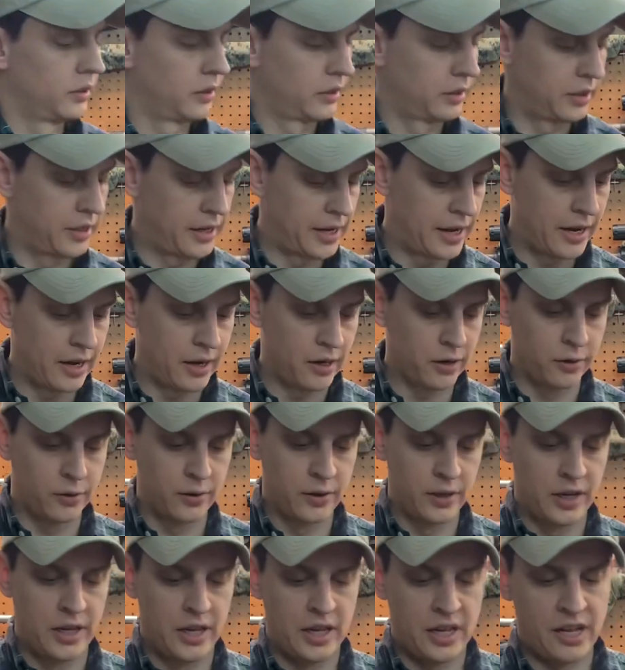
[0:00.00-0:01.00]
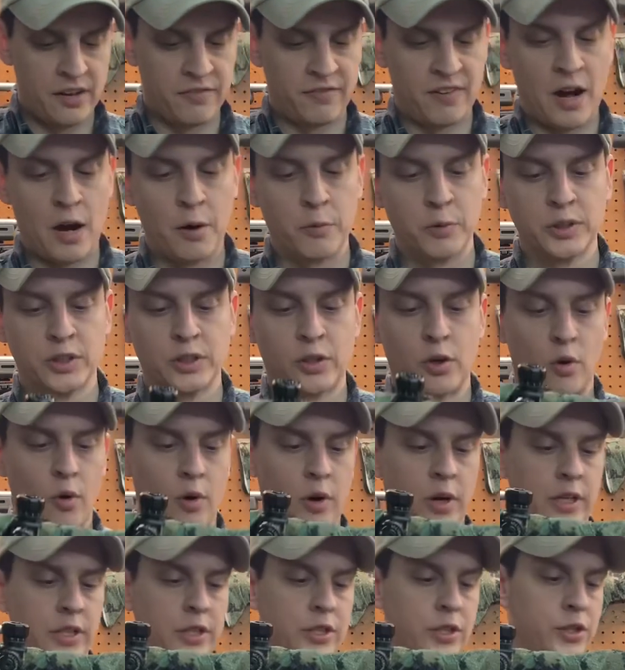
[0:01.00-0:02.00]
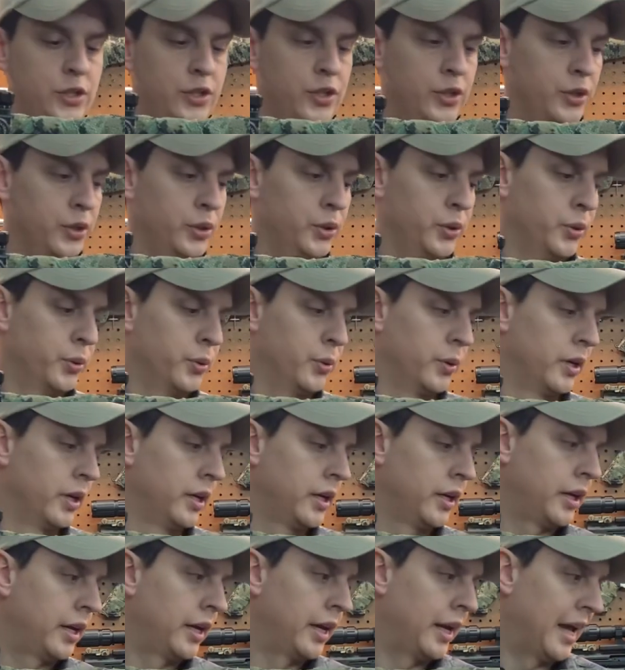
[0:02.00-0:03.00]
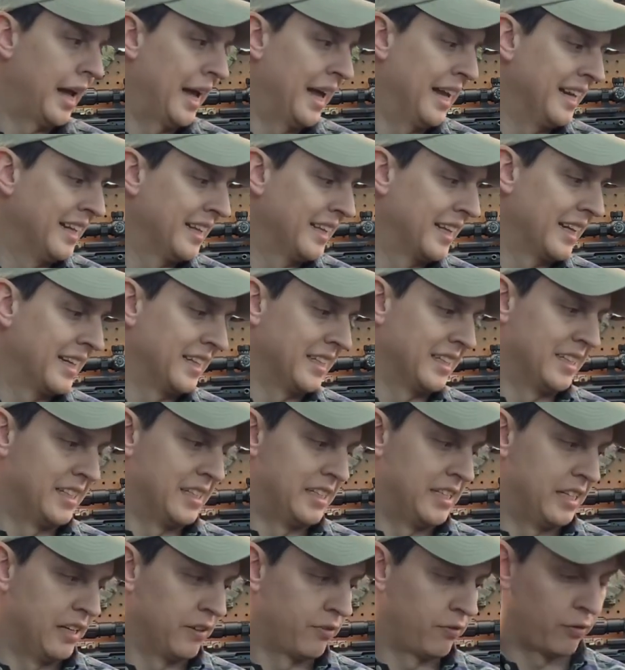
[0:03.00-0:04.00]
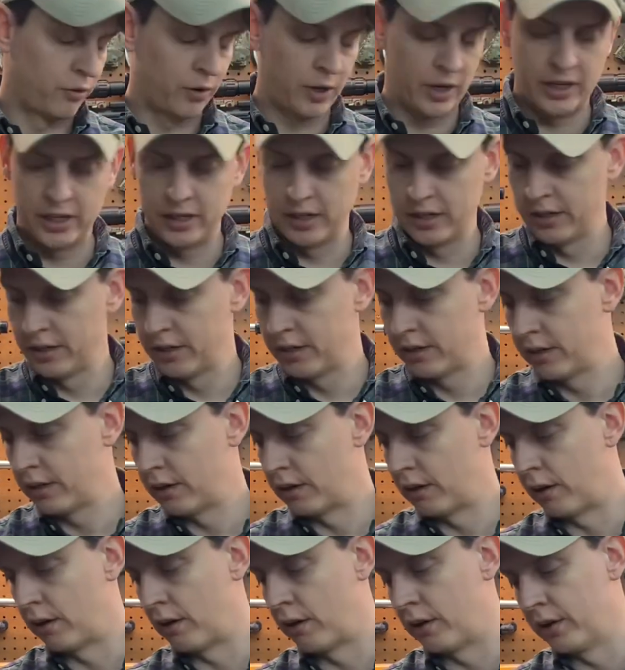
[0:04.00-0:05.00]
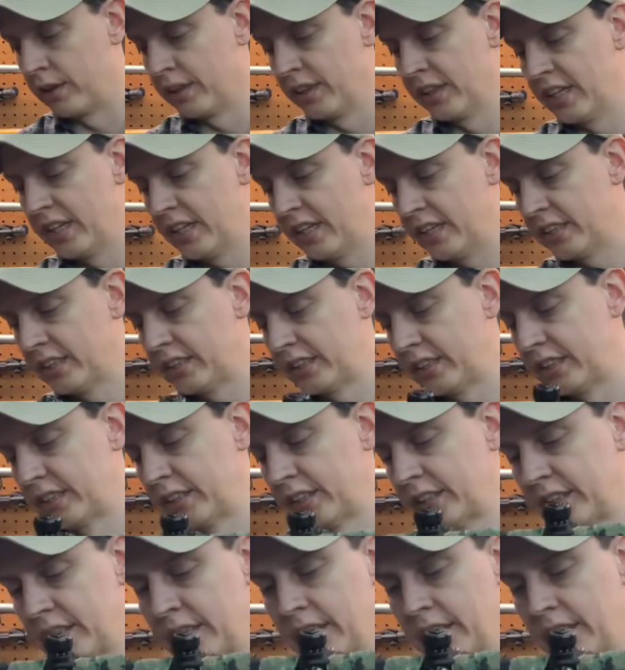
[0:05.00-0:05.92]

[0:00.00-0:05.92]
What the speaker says: Now, if I was going to do anything different on this,